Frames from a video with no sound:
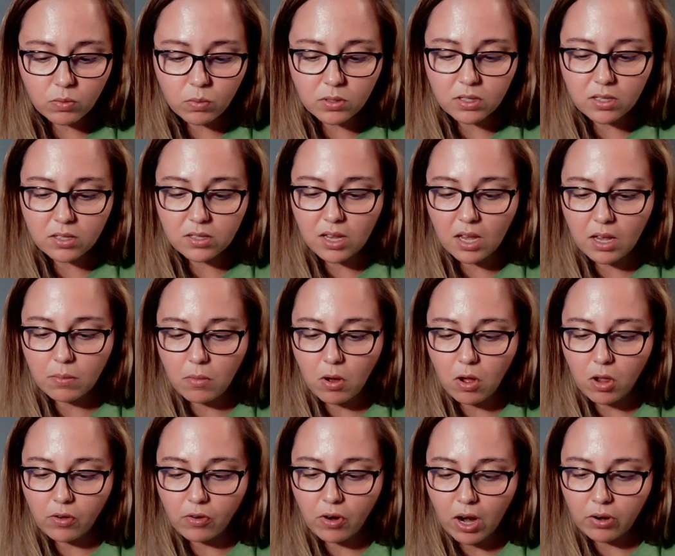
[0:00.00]
was the same
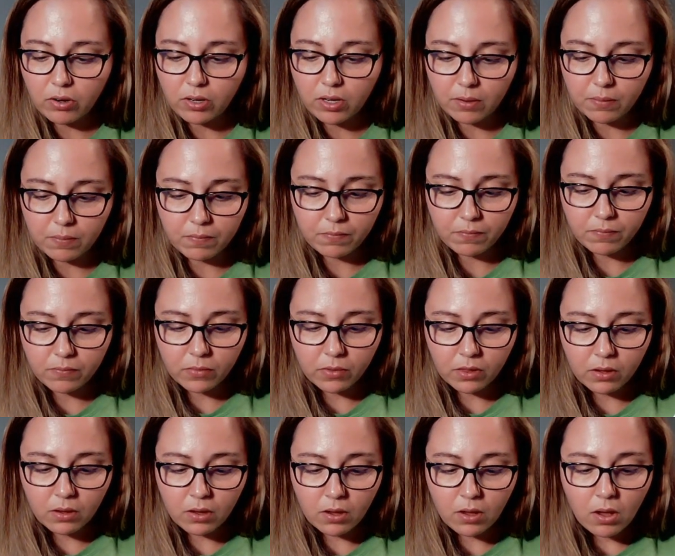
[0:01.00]
all around him.
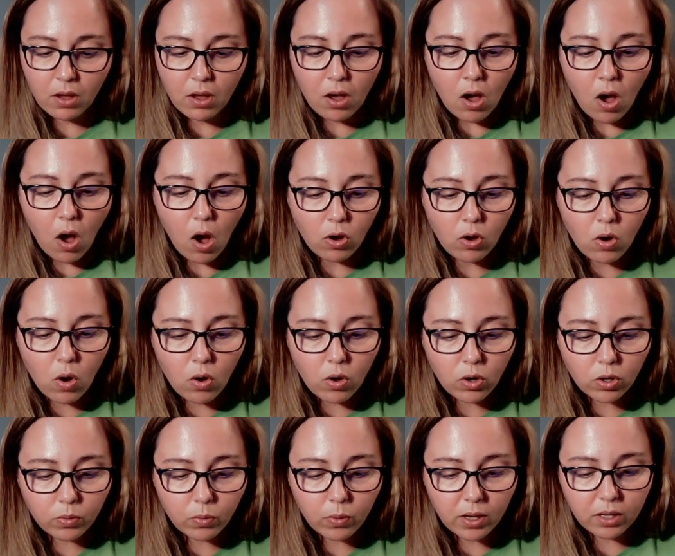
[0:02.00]
A cold
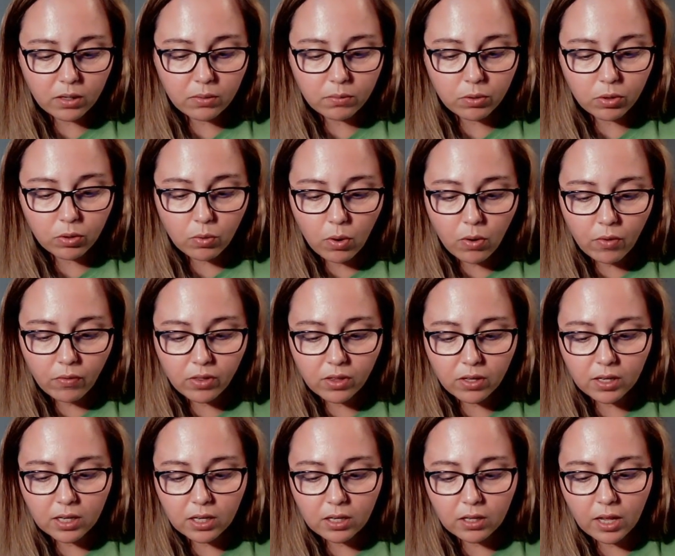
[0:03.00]
wind blew over the
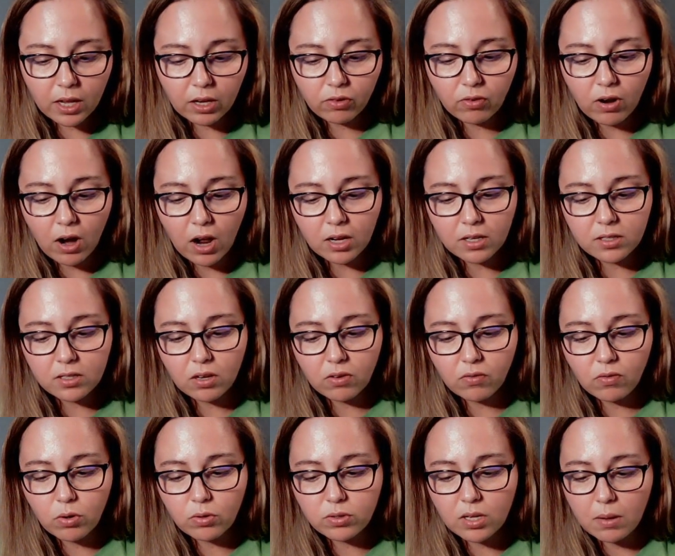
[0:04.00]
needle-like rocks that
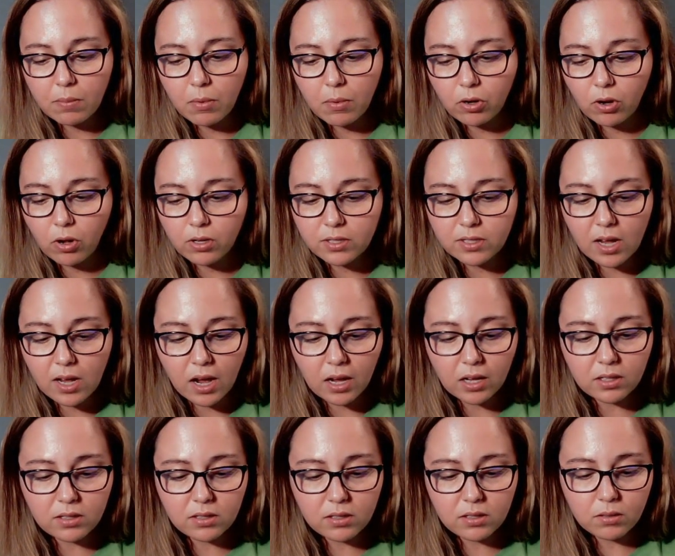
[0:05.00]
rose up on all
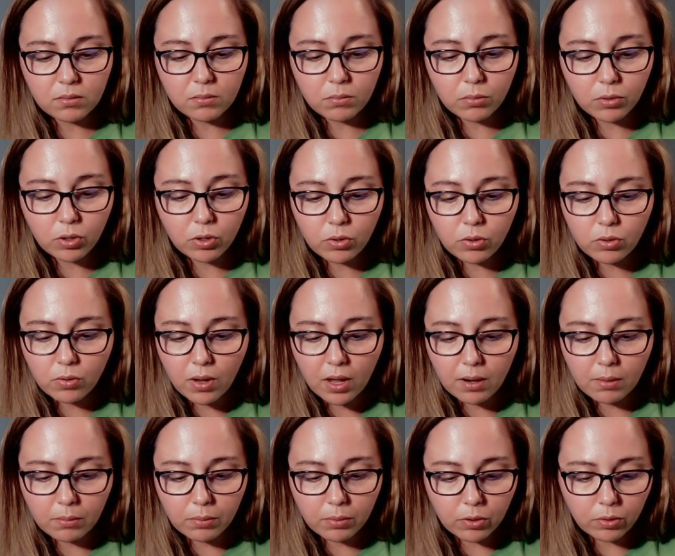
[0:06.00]
sides. Blew
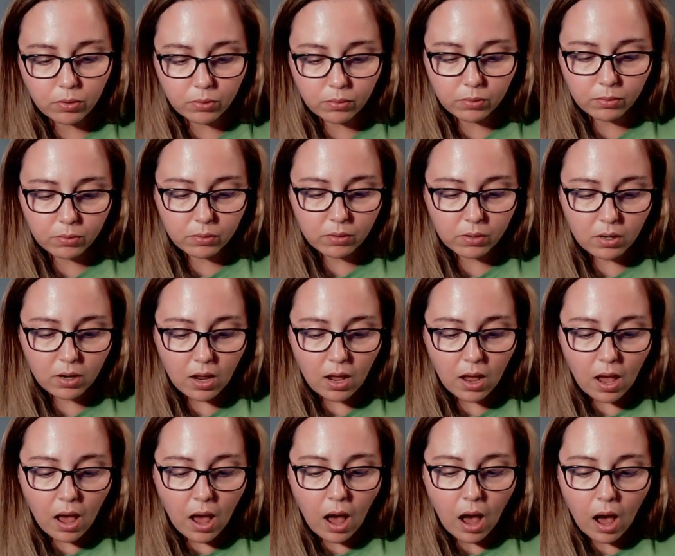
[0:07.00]
and blew.
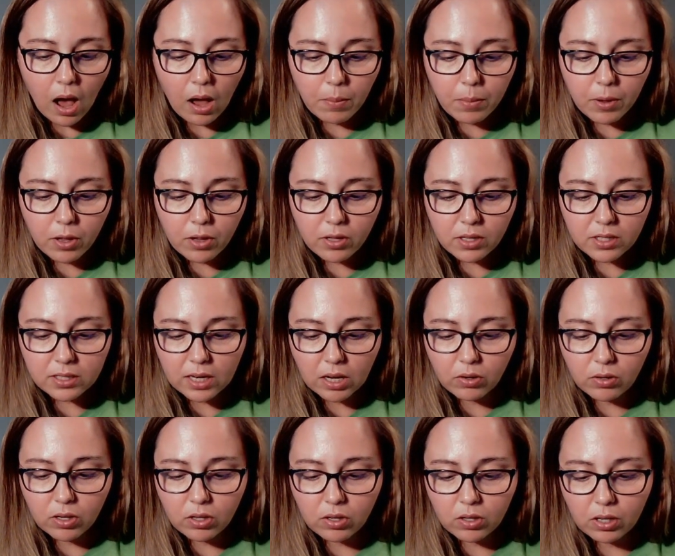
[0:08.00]
Uphill and
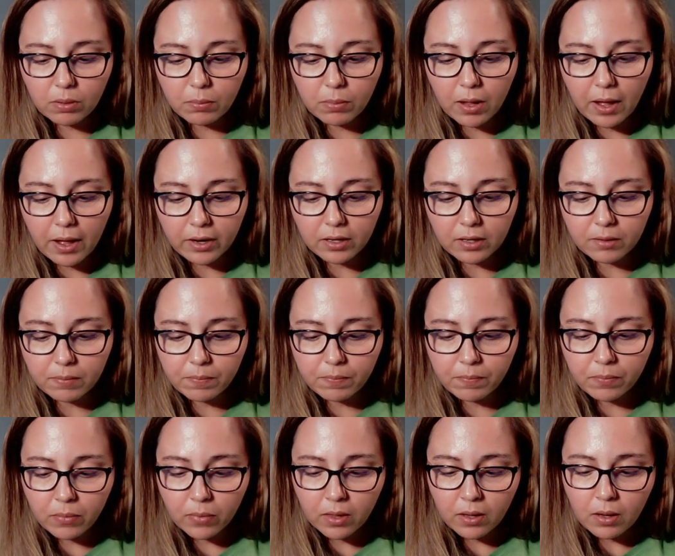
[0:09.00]
downhill he plodded,
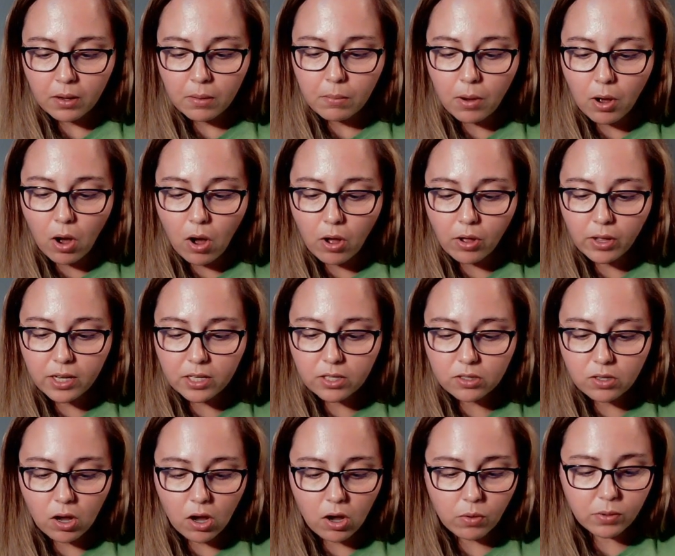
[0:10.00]
but all he
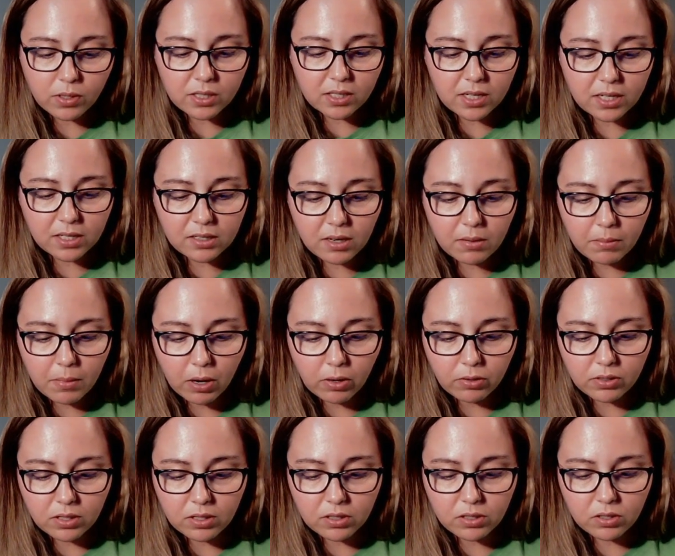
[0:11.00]
saw was distant
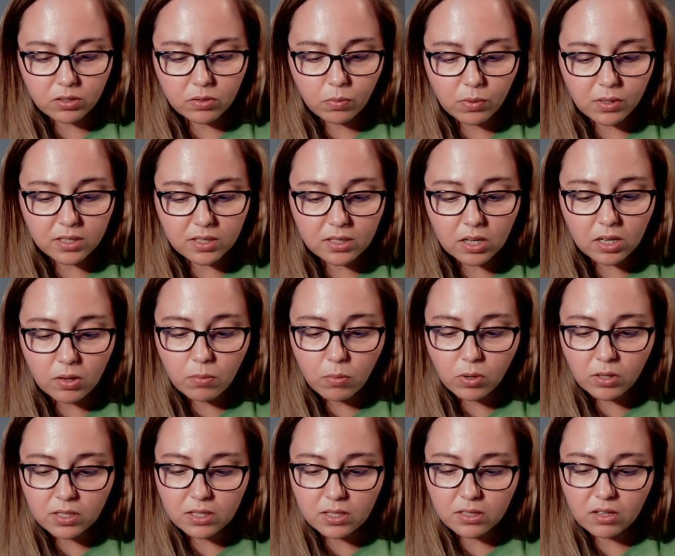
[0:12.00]
mountains with still more
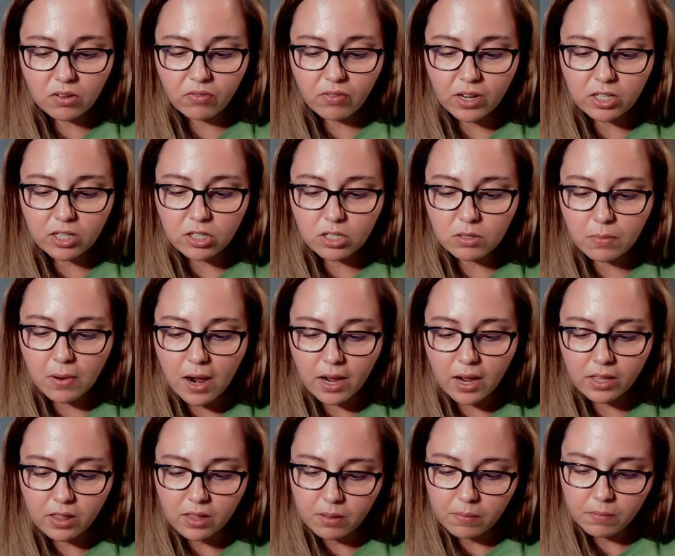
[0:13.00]
distant ranges
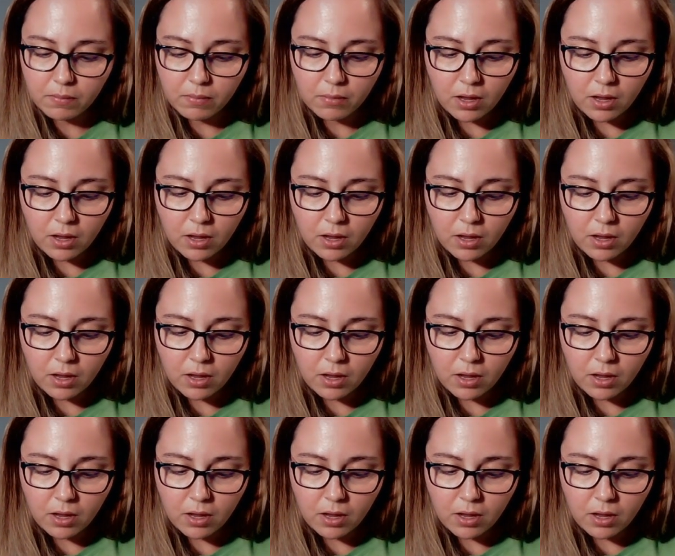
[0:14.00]
behind them,